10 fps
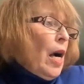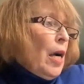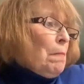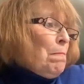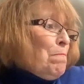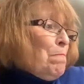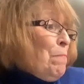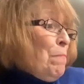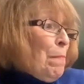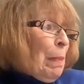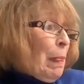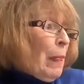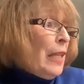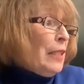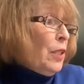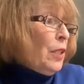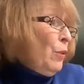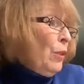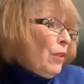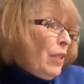And
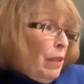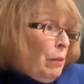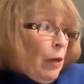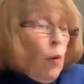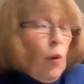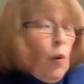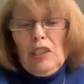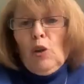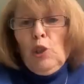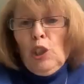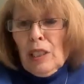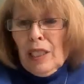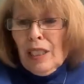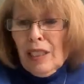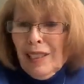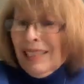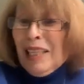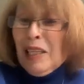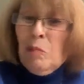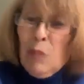so you're going to be off socially,
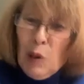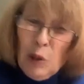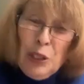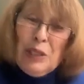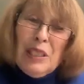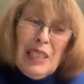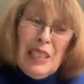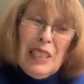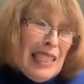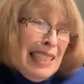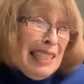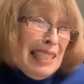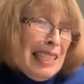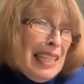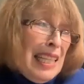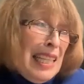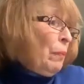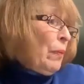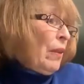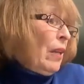emotionally,
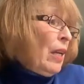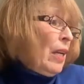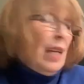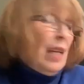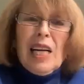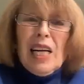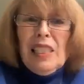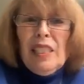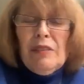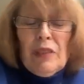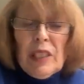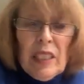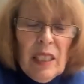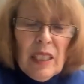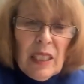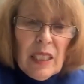and cognitively.